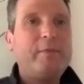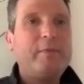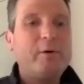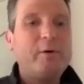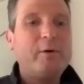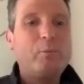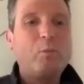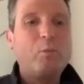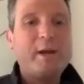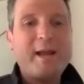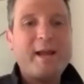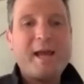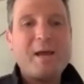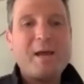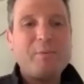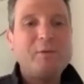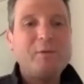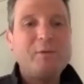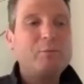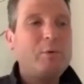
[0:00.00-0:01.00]
what
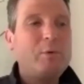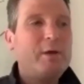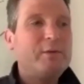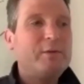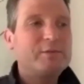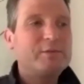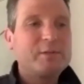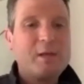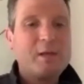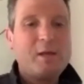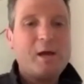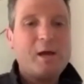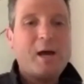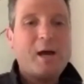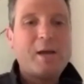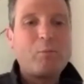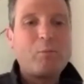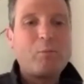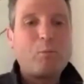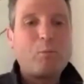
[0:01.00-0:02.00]
happened was I
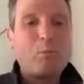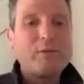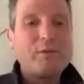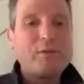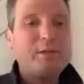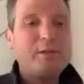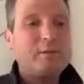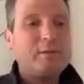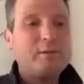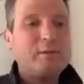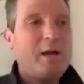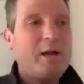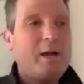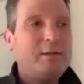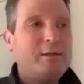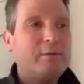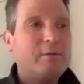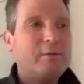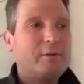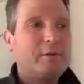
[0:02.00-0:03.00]
wasn't kind
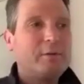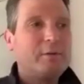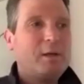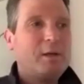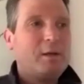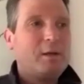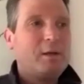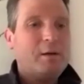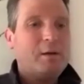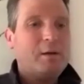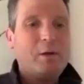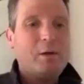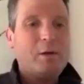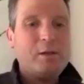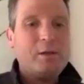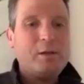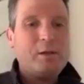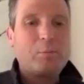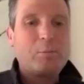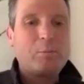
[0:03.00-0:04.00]
of,
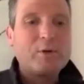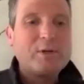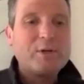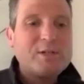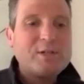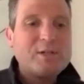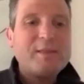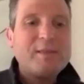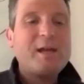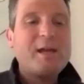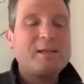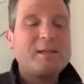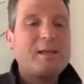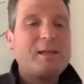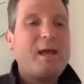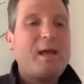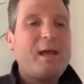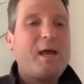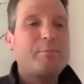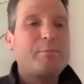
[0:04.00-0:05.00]
you know, bridging that
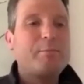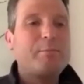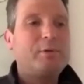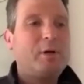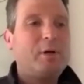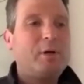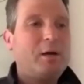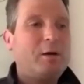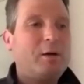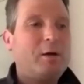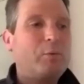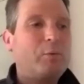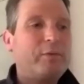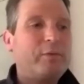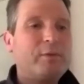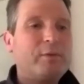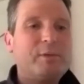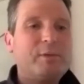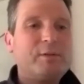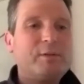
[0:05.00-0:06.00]
gap with
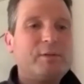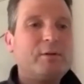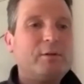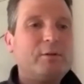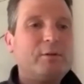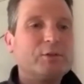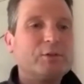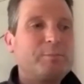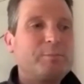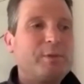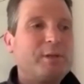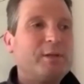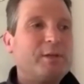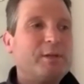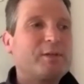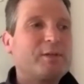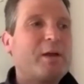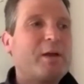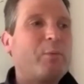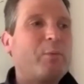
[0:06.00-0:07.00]
the materials, because
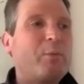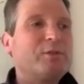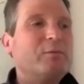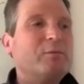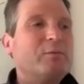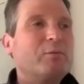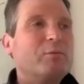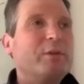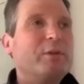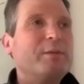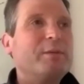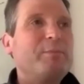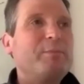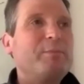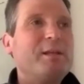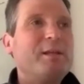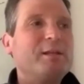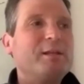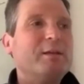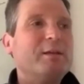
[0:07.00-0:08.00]
I wasn't really
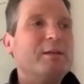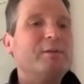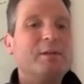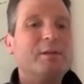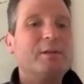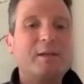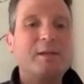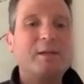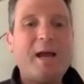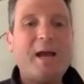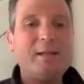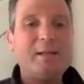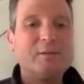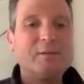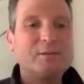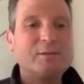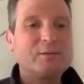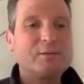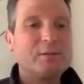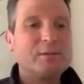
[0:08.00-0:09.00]
being given the
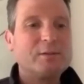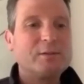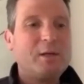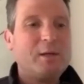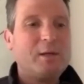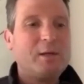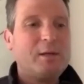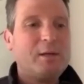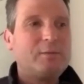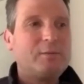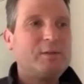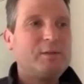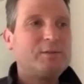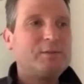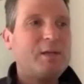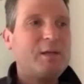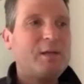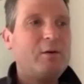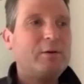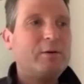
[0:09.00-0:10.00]
guidance to
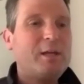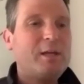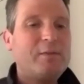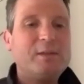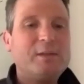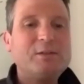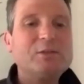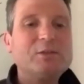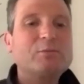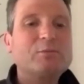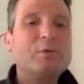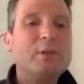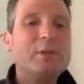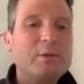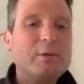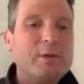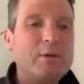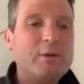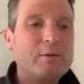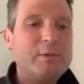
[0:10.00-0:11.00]
say, okay, this is really
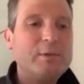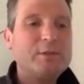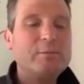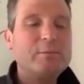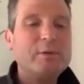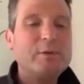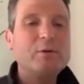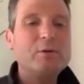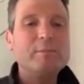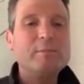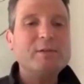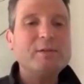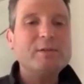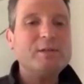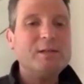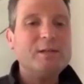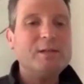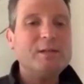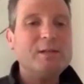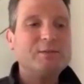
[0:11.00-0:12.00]
what you're missing. What you're
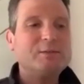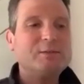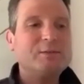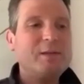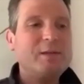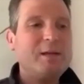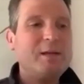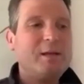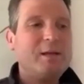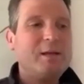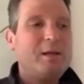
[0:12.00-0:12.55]
missing is that